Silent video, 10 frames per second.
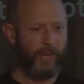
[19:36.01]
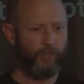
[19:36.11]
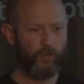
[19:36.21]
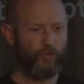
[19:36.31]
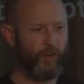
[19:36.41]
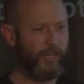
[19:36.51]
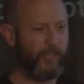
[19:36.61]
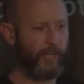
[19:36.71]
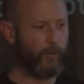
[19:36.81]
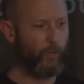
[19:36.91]
And they're
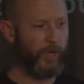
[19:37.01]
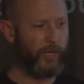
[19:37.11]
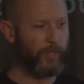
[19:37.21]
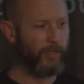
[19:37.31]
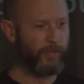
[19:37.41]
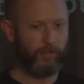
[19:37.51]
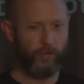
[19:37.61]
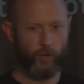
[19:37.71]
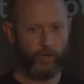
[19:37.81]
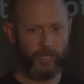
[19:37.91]
great, like weird,
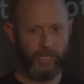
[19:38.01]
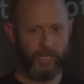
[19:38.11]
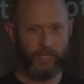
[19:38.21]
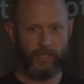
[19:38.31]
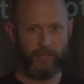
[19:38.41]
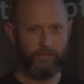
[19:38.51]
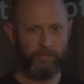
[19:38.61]
quirky,